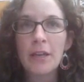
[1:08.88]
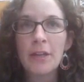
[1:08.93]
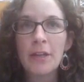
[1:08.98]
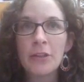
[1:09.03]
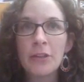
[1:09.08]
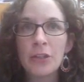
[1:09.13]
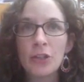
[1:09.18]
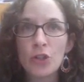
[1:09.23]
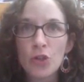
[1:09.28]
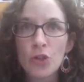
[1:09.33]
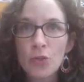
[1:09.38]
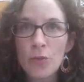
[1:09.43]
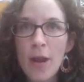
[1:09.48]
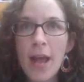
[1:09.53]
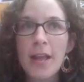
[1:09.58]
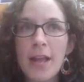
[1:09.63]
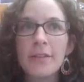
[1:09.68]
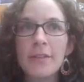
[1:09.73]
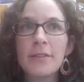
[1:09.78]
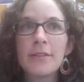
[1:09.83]
the
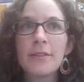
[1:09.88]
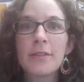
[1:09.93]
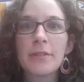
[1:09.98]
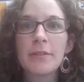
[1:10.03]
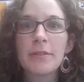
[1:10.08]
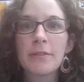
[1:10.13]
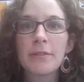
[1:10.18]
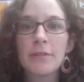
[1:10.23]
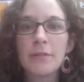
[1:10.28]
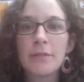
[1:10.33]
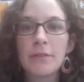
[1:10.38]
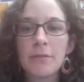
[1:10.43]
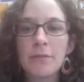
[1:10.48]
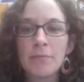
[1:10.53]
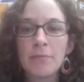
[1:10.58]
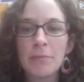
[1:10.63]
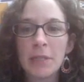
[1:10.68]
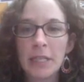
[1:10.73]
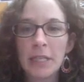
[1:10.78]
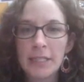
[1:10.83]
trends,
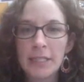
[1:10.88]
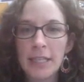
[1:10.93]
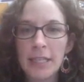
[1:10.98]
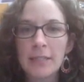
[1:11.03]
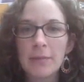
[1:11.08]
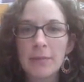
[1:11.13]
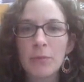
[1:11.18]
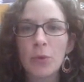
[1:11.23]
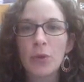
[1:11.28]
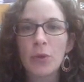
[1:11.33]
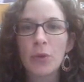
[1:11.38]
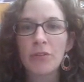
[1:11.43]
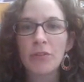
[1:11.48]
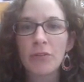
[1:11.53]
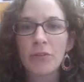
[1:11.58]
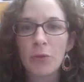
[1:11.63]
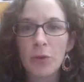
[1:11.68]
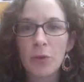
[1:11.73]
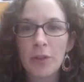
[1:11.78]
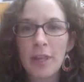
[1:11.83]
because that's
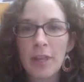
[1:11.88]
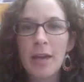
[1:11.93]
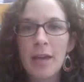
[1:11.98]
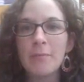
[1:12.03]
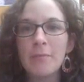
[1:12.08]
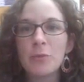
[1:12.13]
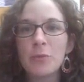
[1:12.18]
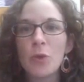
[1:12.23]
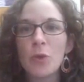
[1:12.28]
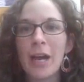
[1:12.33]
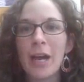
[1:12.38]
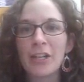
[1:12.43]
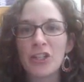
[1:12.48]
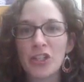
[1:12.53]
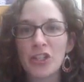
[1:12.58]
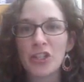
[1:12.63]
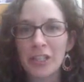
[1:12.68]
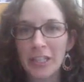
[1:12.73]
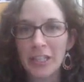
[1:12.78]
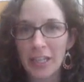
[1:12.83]
important for them to
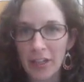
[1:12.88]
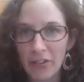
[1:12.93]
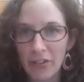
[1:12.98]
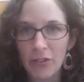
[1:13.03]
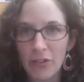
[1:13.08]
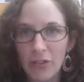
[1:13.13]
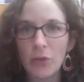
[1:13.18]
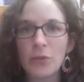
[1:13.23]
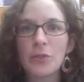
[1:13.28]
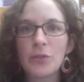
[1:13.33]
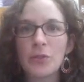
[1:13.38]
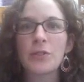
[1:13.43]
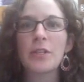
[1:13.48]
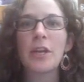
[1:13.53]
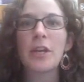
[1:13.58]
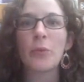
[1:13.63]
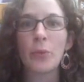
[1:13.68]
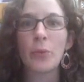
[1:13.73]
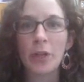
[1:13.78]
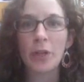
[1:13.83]
actually get votes
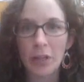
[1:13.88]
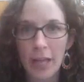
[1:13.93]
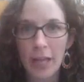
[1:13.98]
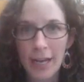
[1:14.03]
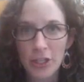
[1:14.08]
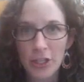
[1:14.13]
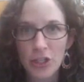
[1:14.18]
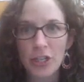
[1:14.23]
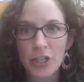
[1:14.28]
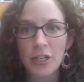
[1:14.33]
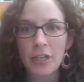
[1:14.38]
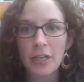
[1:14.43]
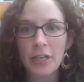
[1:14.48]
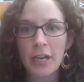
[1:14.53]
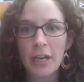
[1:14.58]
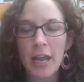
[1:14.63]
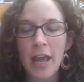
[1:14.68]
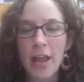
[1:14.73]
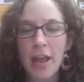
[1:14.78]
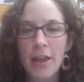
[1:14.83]
and win
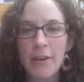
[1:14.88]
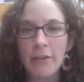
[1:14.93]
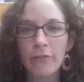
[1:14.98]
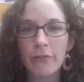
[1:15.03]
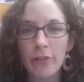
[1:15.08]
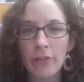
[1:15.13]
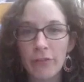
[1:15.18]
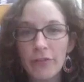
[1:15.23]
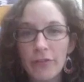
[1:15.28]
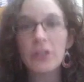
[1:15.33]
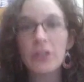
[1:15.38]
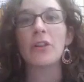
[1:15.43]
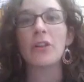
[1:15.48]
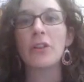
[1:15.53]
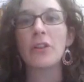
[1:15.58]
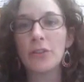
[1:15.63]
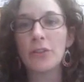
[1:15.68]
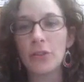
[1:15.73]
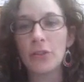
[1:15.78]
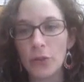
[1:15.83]
election and
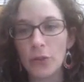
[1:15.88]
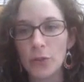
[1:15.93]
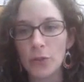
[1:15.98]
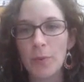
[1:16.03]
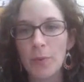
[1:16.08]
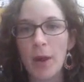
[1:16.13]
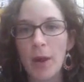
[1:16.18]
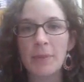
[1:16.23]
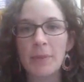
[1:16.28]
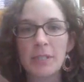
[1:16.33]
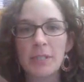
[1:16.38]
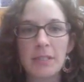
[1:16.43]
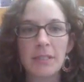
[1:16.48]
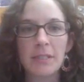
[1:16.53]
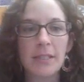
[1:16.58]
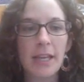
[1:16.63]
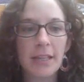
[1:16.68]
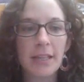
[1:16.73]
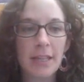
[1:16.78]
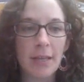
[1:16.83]
fulfill those
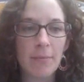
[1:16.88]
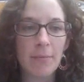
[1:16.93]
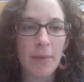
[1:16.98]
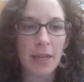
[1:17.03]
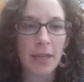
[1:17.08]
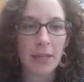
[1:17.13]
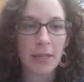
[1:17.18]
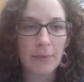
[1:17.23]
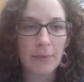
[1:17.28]
promises that they make.